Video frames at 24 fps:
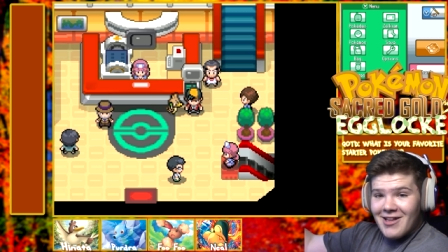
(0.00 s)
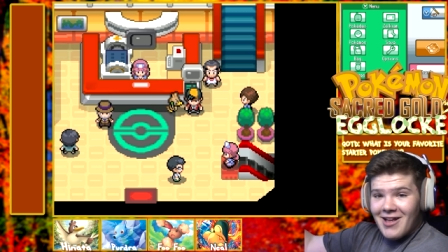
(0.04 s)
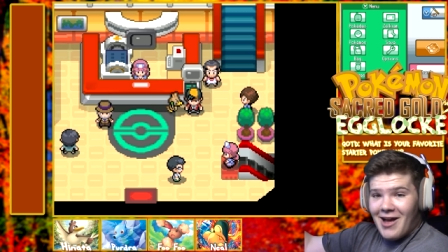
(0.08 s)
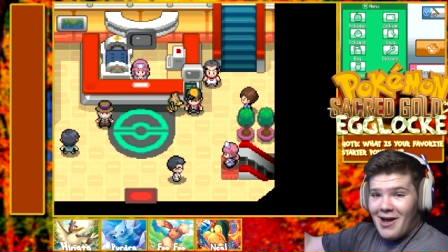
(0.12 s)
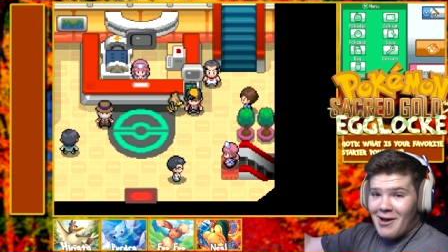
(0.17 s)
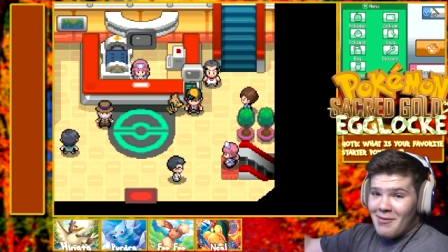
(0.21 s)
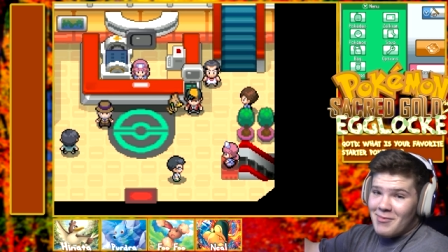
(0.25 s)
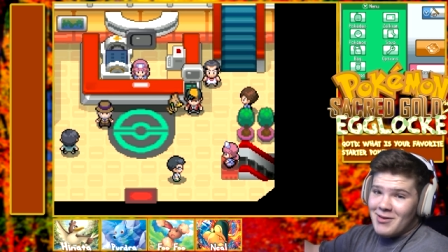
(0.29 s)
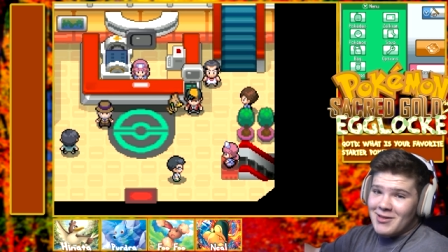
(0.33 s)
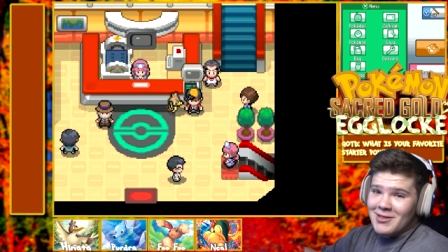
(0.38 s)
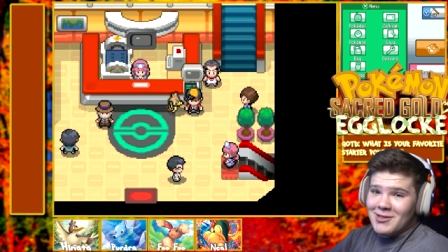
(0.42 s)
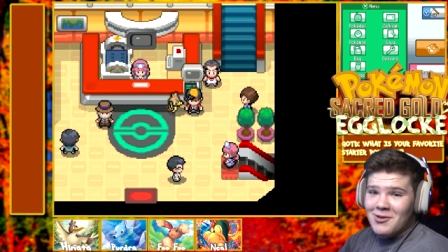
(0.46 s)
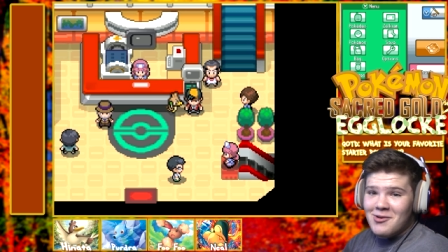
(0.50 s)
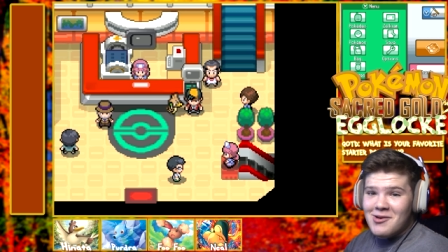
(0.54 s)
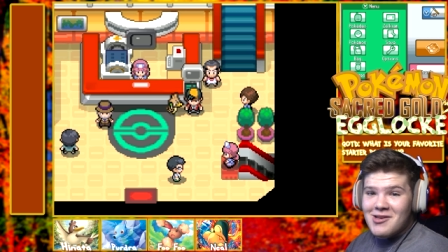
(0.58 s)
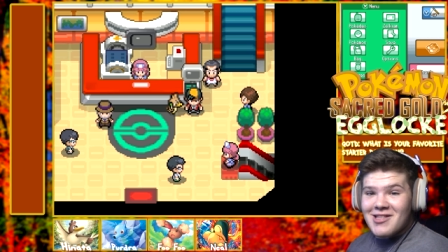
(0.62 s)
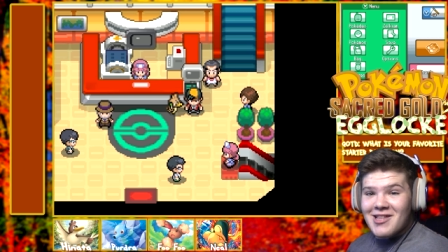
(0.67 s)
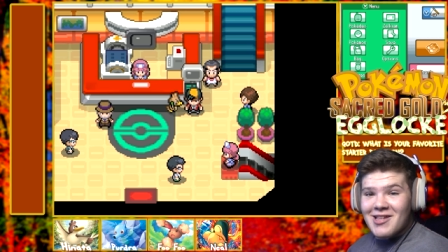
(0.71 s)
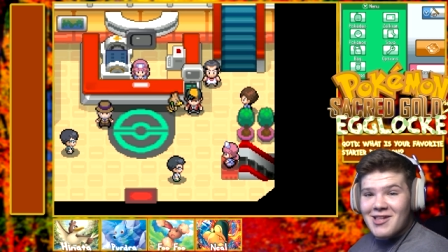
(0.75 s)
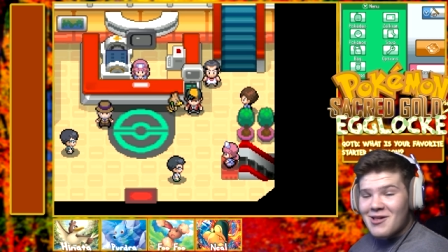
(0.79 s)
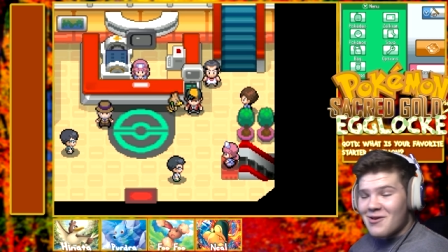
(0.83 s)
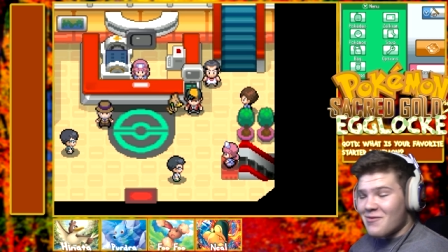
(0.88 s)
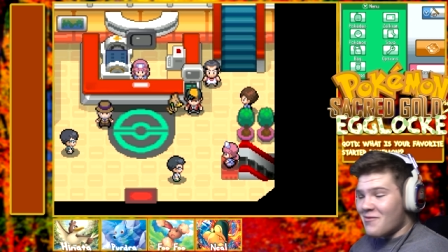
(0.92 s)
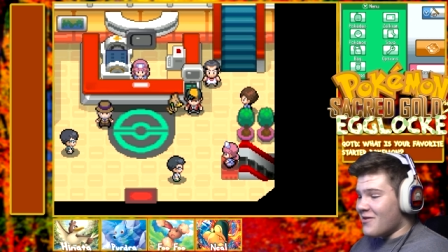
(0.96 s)
I'm enjoying
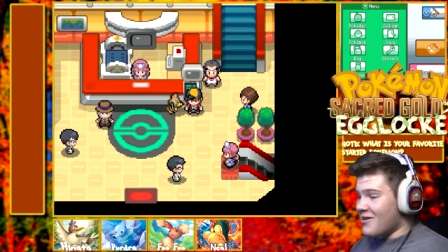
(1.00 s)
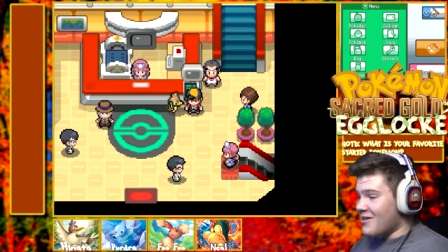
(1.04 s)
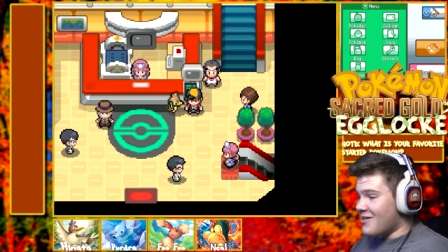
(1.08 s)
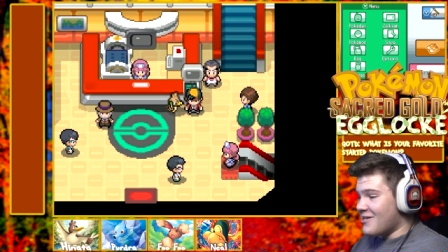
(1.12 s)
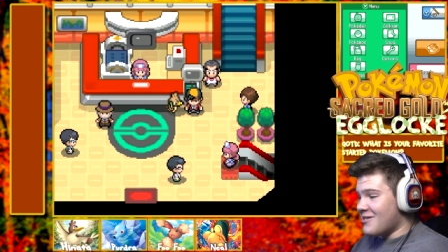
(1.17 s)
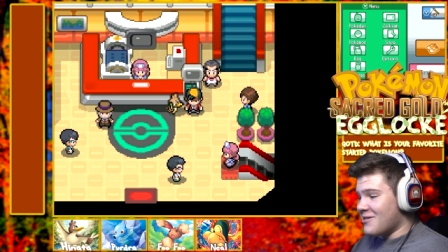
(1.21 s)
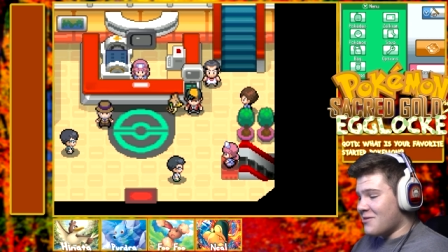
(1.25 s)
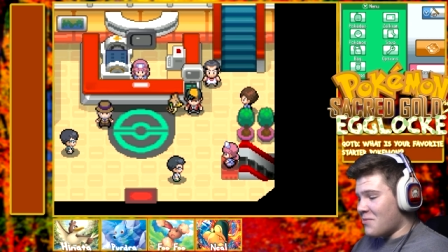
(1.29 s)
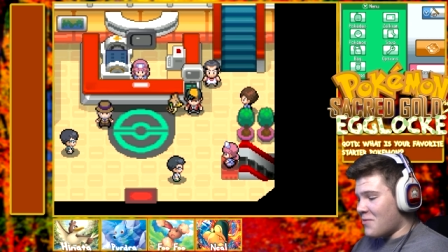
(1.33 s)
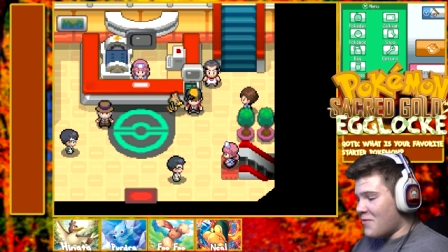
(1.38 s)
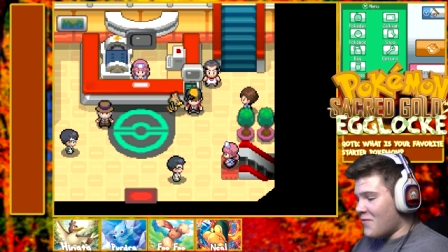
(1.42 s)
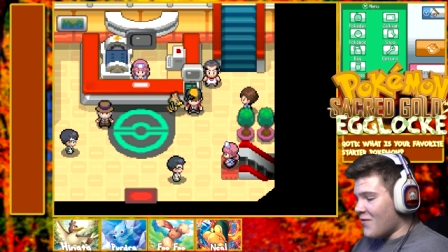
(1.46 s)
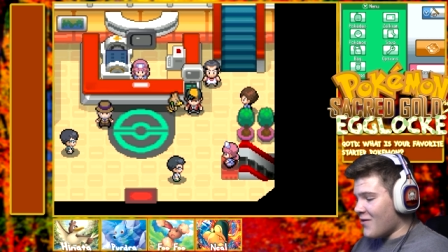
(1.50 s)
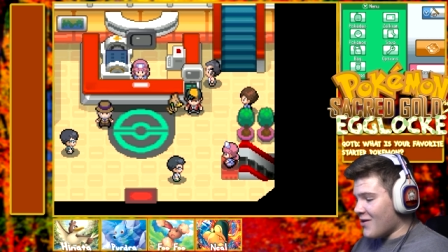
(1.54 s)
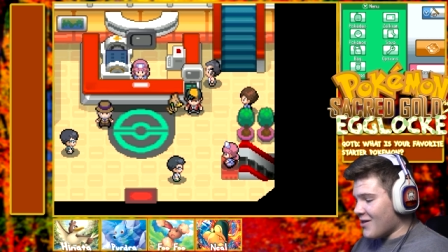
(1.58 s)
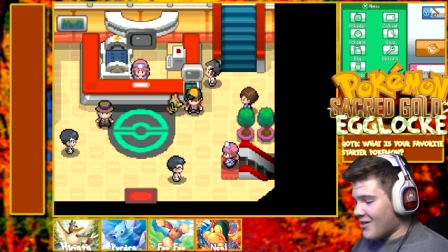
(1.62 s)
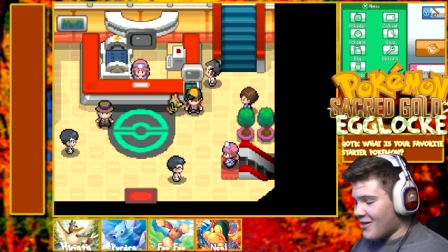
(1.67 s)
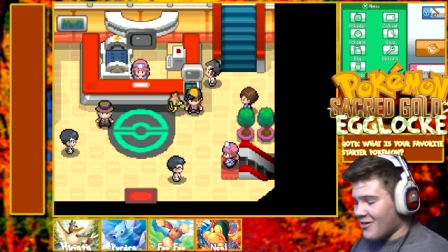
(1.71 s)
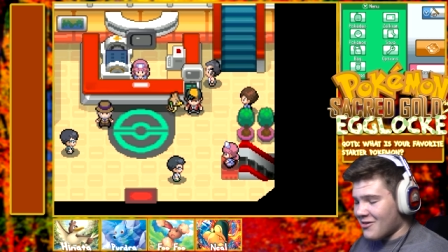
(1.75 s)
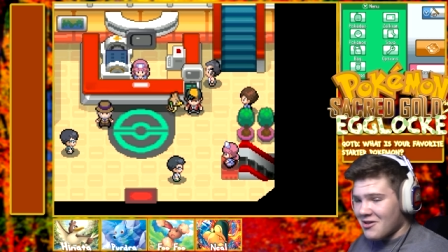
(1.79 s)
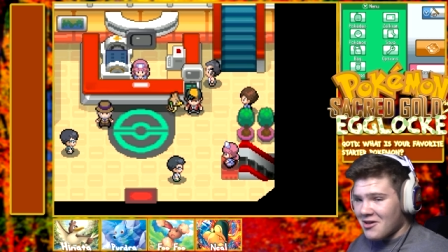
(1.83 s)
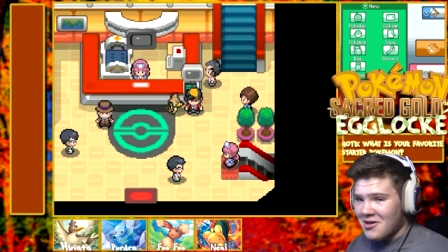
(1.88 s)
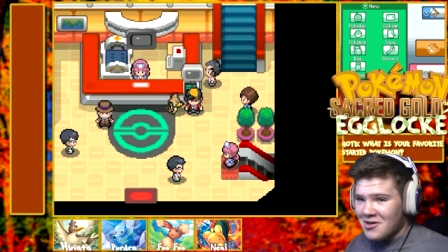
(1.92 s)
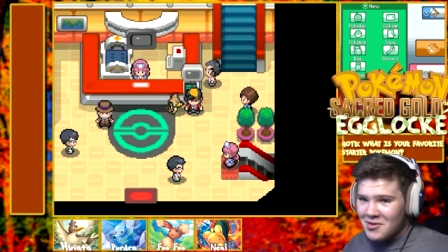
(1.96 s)
this so far. This will be fun.
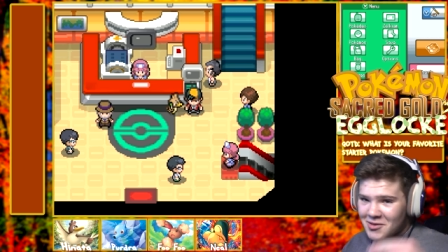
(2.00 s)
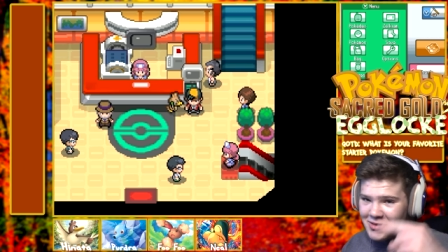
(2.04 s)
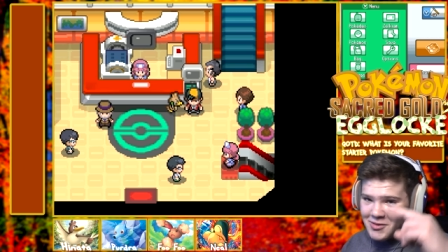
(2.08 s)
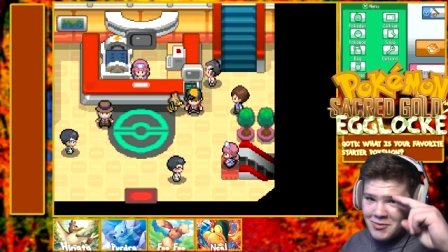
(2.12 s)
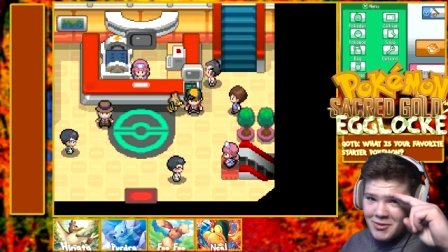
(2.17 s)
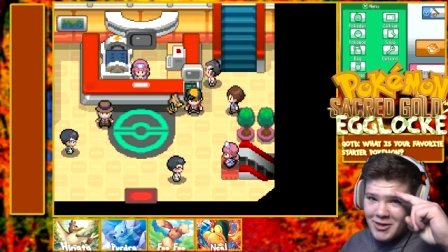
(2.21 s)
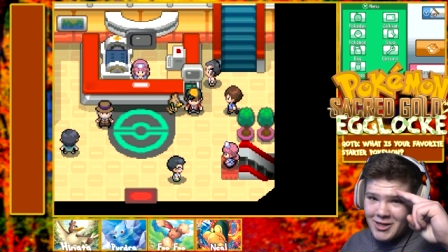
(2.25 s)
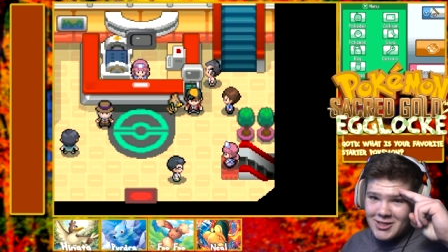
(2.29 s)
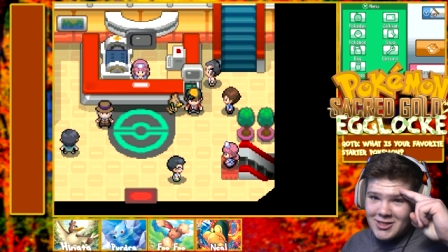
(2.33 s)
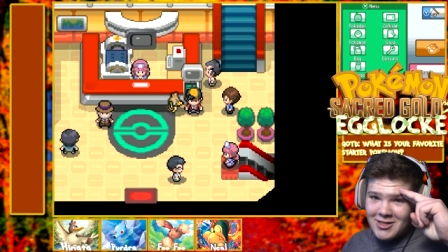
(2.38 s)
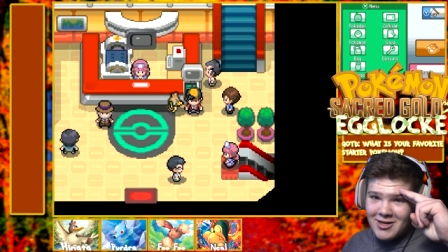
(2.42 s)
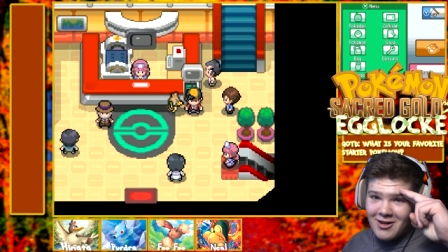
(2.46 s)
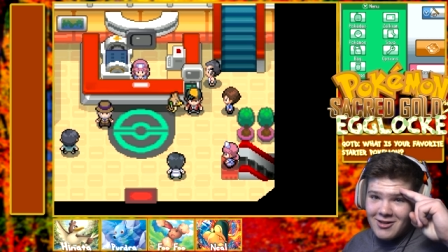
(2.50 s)
So, thanks for watching.